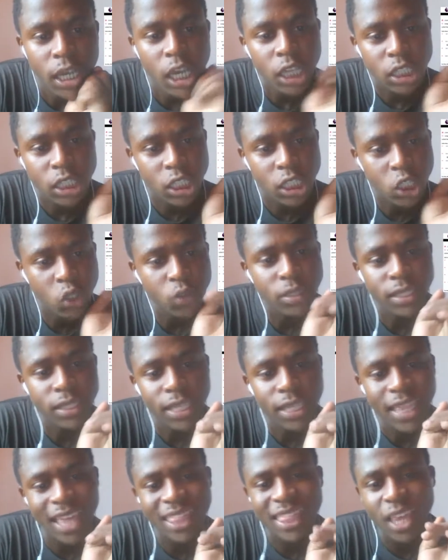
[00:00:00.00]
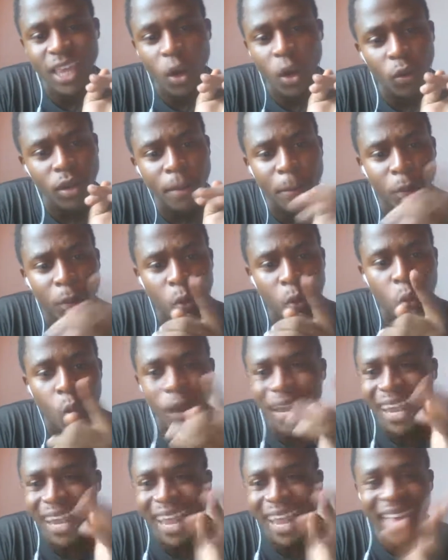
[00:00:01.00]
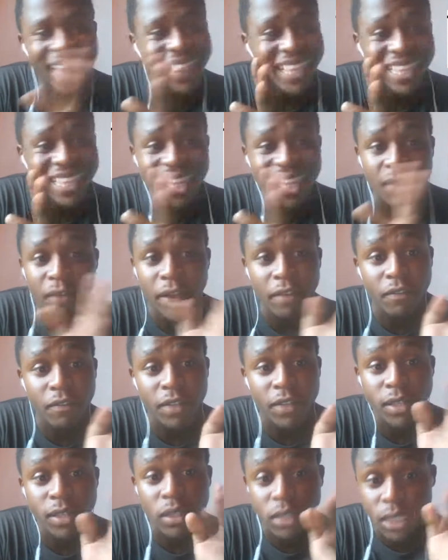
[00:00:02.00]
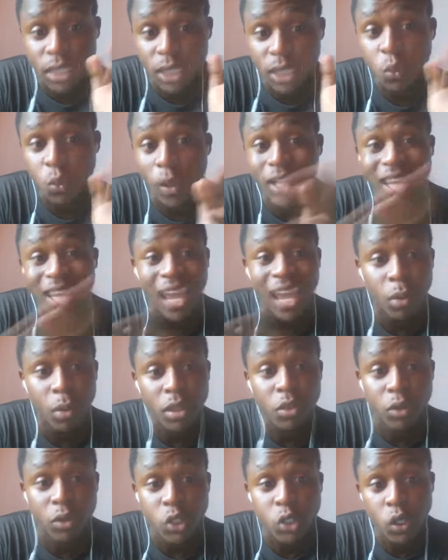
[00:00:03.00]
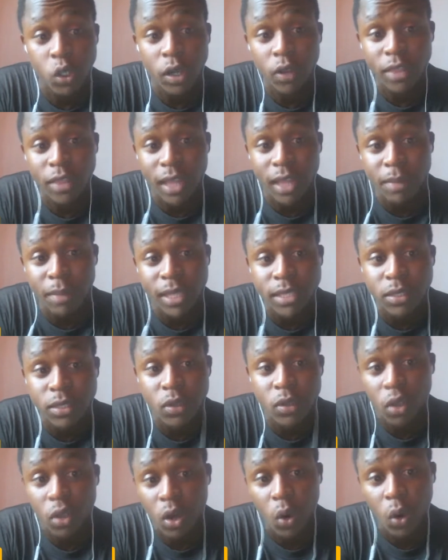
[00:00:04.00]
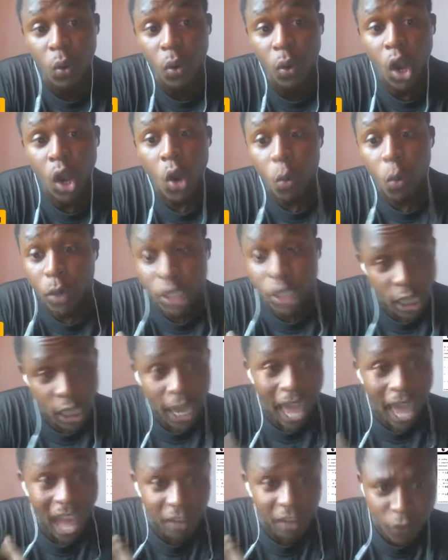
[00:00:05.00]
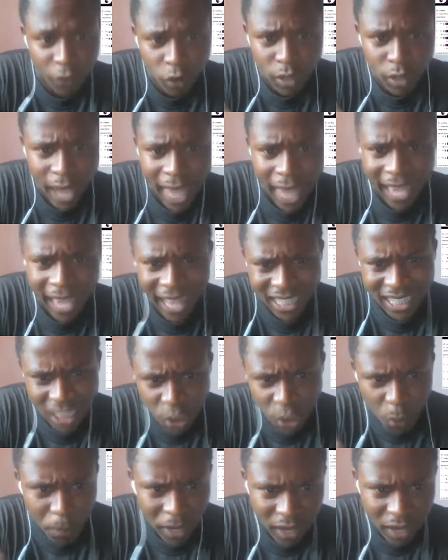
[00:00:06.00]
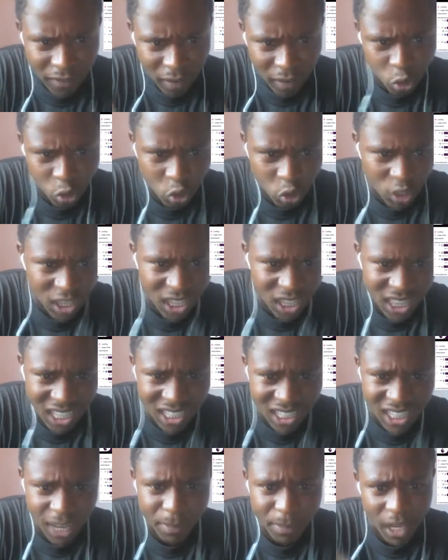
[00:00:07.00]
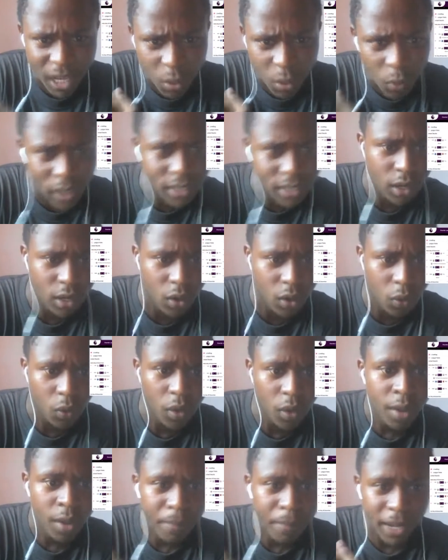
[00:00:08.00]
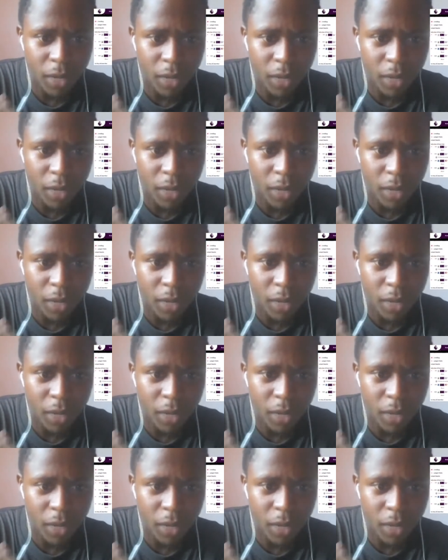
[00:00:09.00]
Did you see that they only put one line? They never even did what they were doing on that Madison goal, which I felt like I still believe up to this time that it was a goal, but it